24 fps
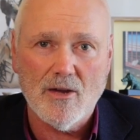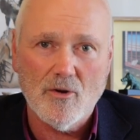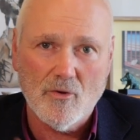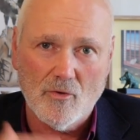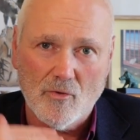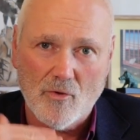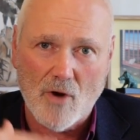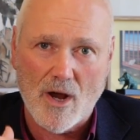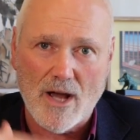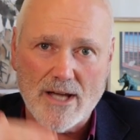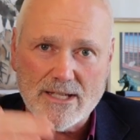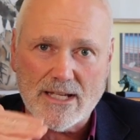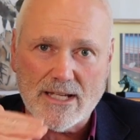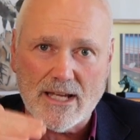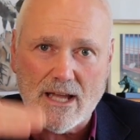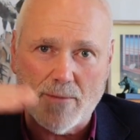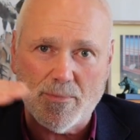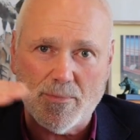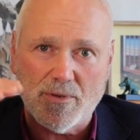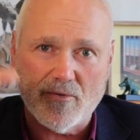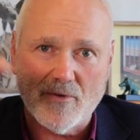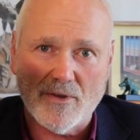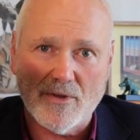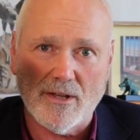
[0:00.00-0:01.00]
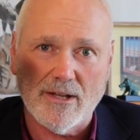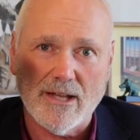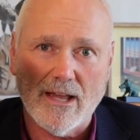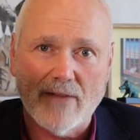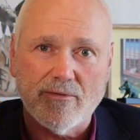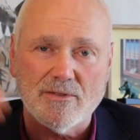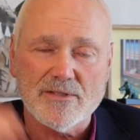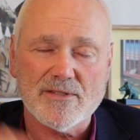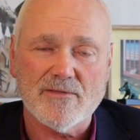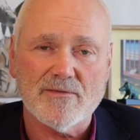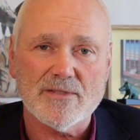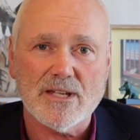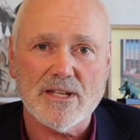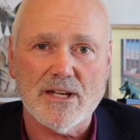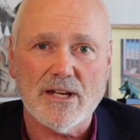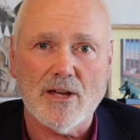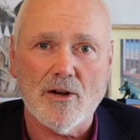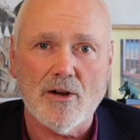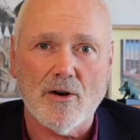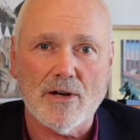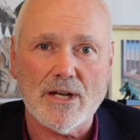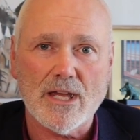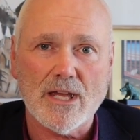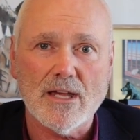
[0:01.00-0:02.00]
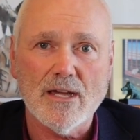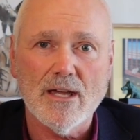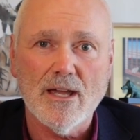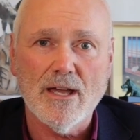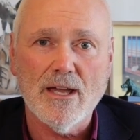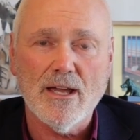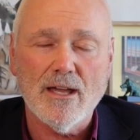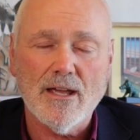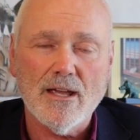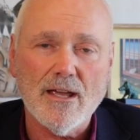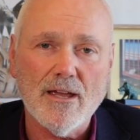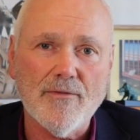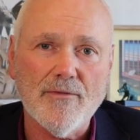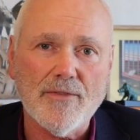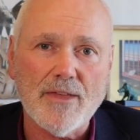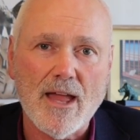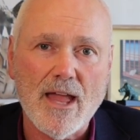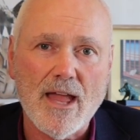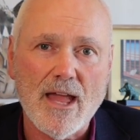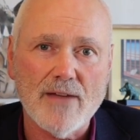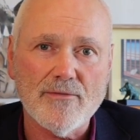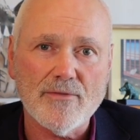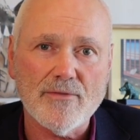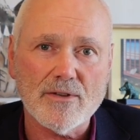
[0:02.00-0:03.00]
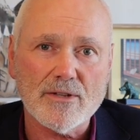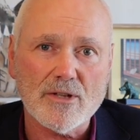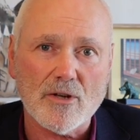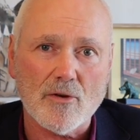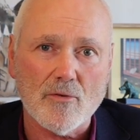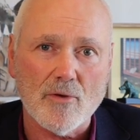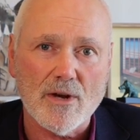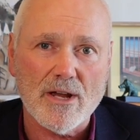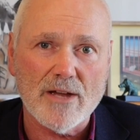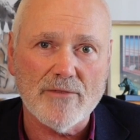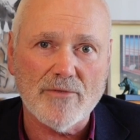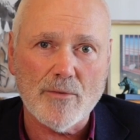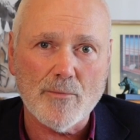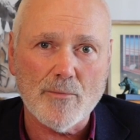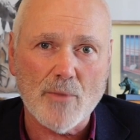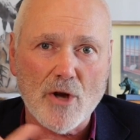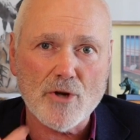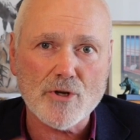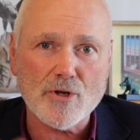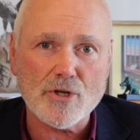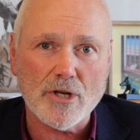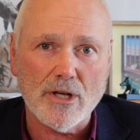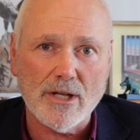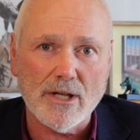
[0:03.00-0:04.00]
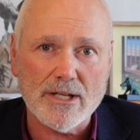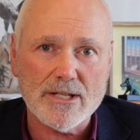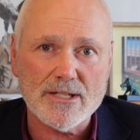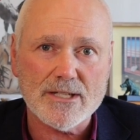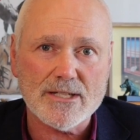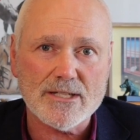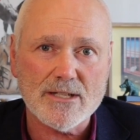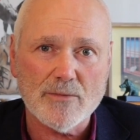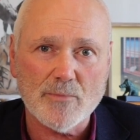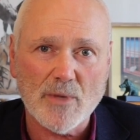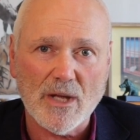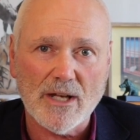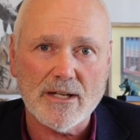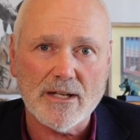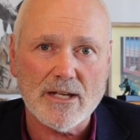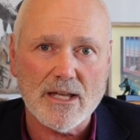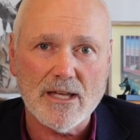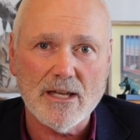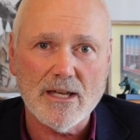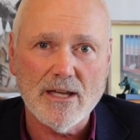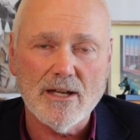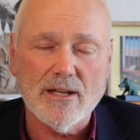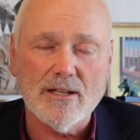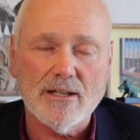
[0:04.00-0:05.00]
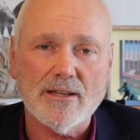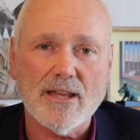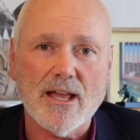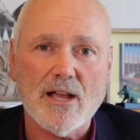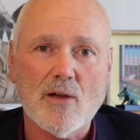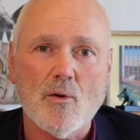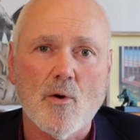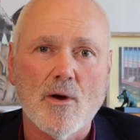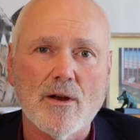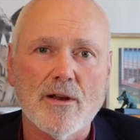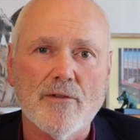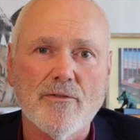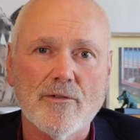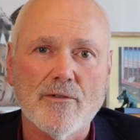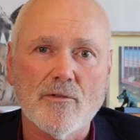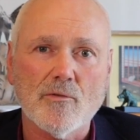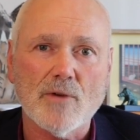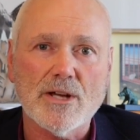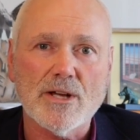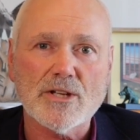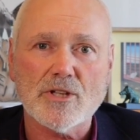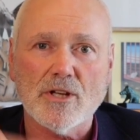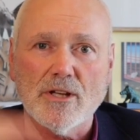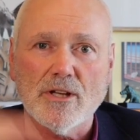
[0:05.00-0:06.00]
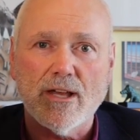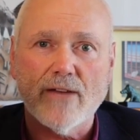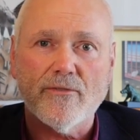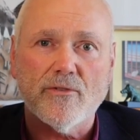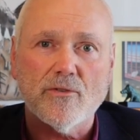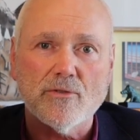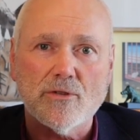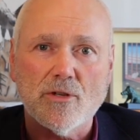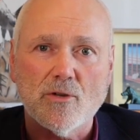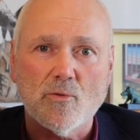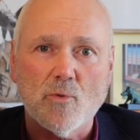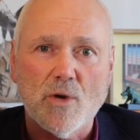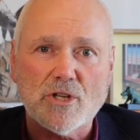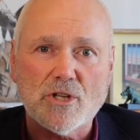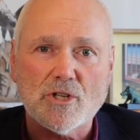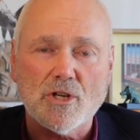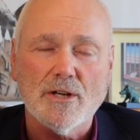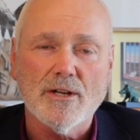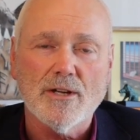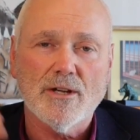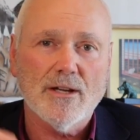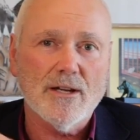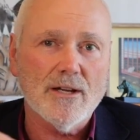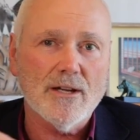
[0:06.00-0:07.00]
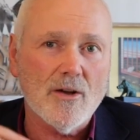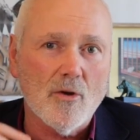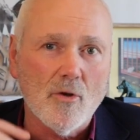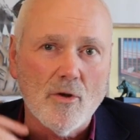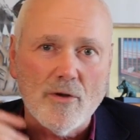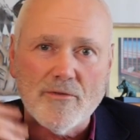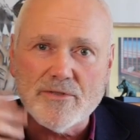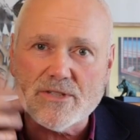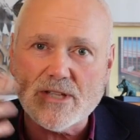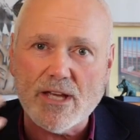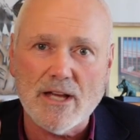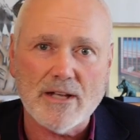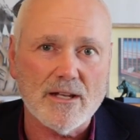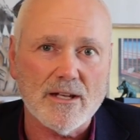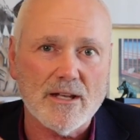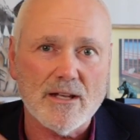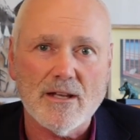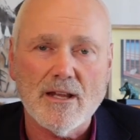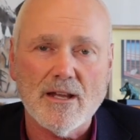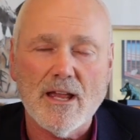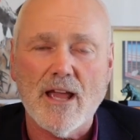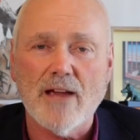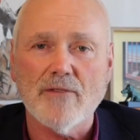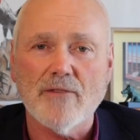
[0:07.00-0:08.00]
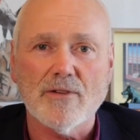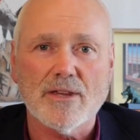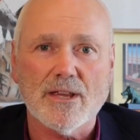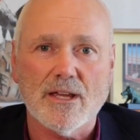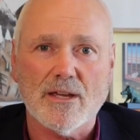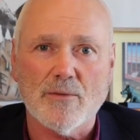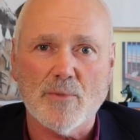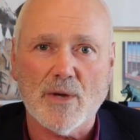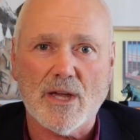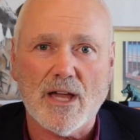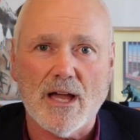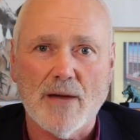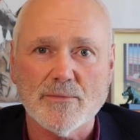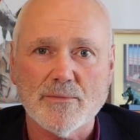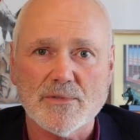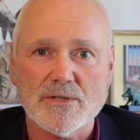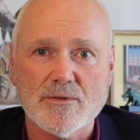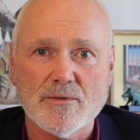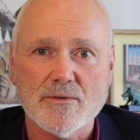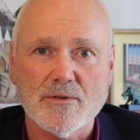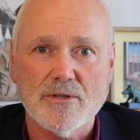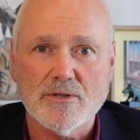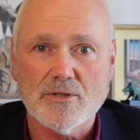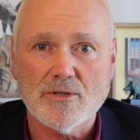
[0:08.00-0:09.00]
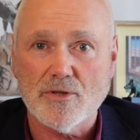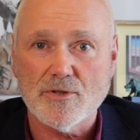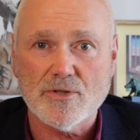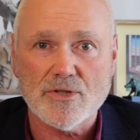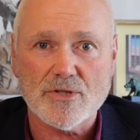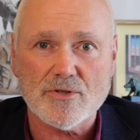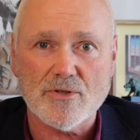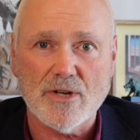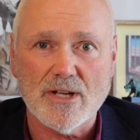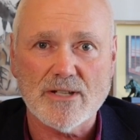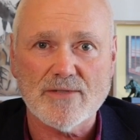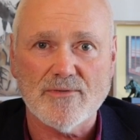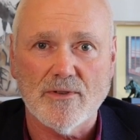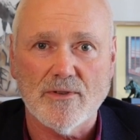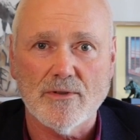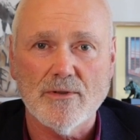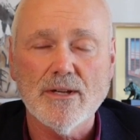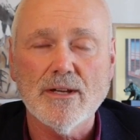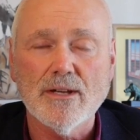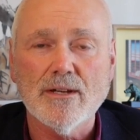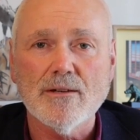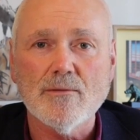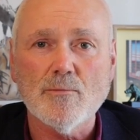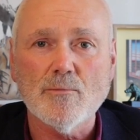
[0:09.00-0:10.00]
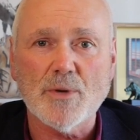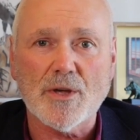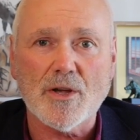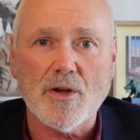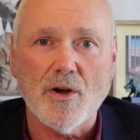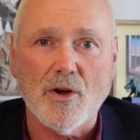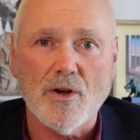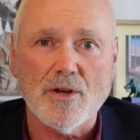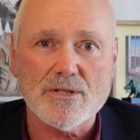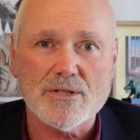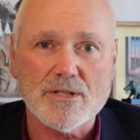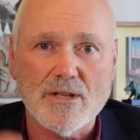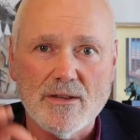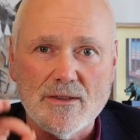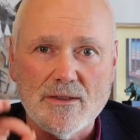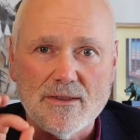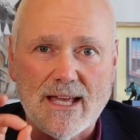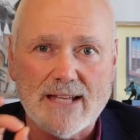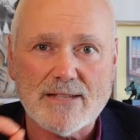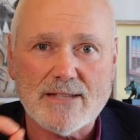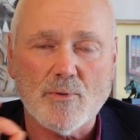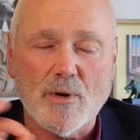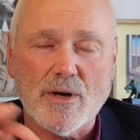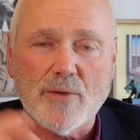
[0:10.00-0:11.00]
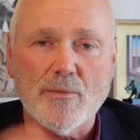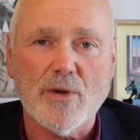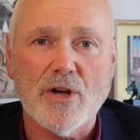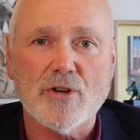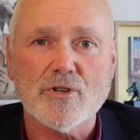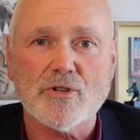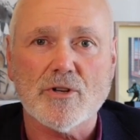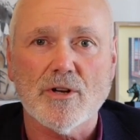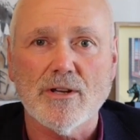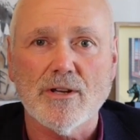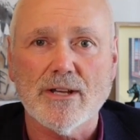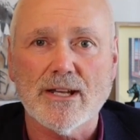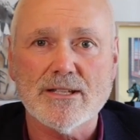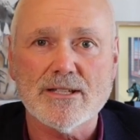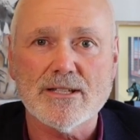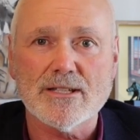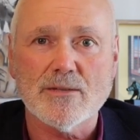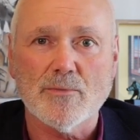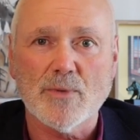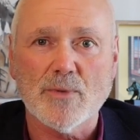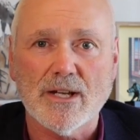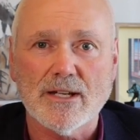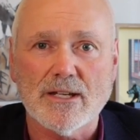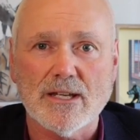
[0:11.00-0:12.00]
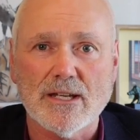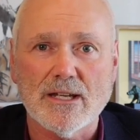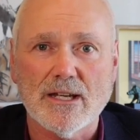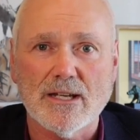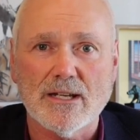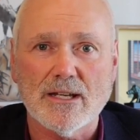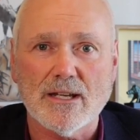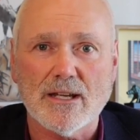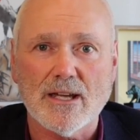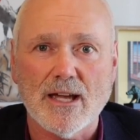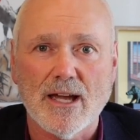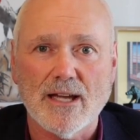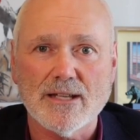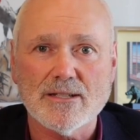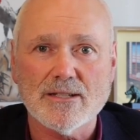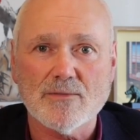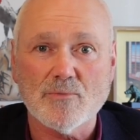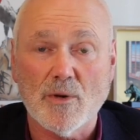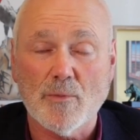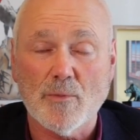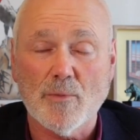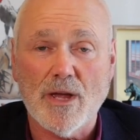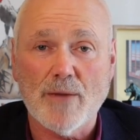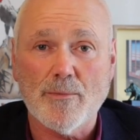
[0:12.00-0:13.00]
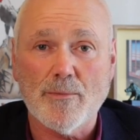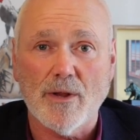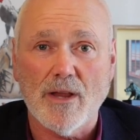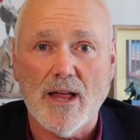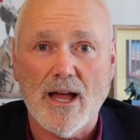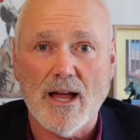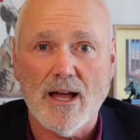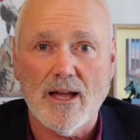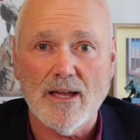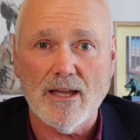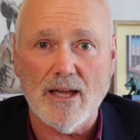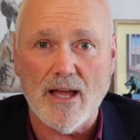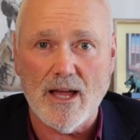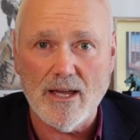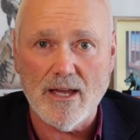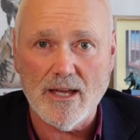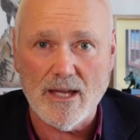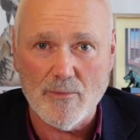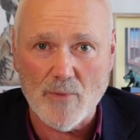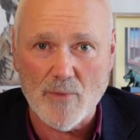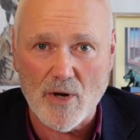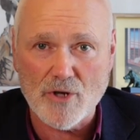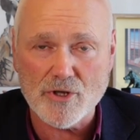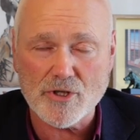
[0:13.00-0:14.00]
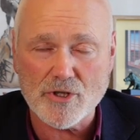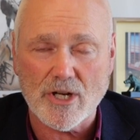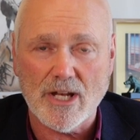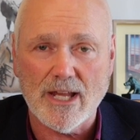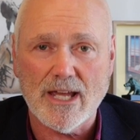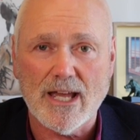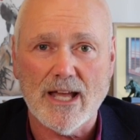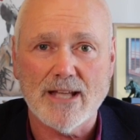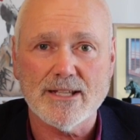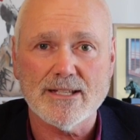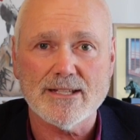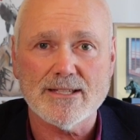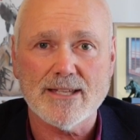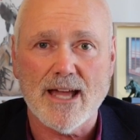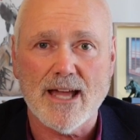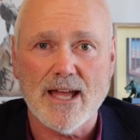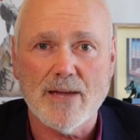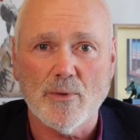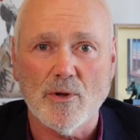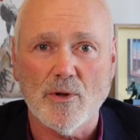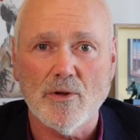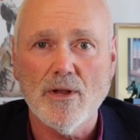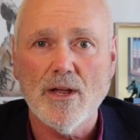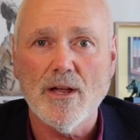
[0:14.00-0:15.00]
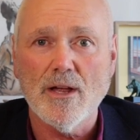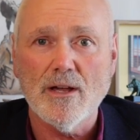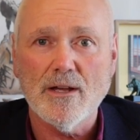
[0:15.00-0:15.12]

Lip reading: rising up through the levels of seniority, if they have a degree of emotional instability, they quite often reach a level to which all of a sudden everything becomes too stressful, because that's what emotional instability indicates. When people are emotionally unstable,